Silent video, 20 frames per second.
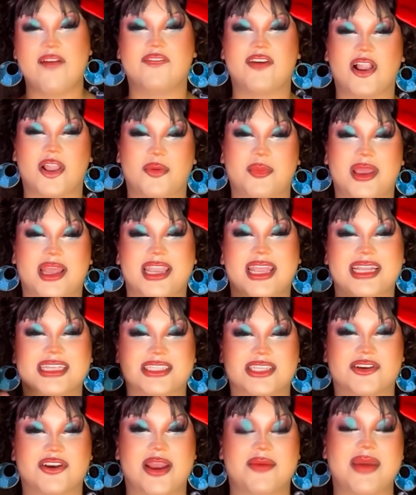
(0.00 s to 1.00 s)
follow me on
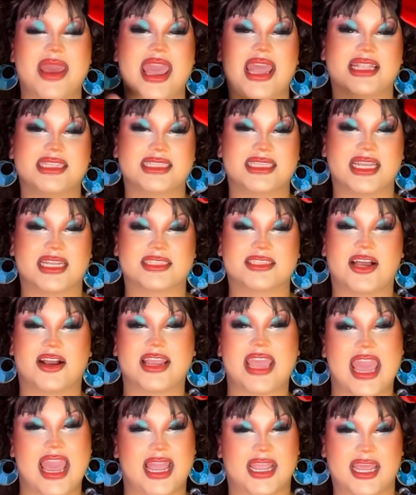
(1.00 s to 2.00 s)
Instagram and TikTok
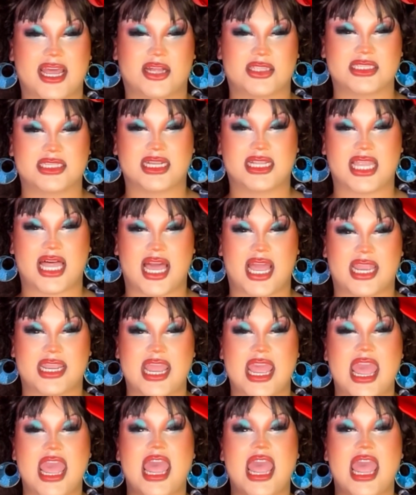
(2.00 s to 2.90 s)
at Keldanklein,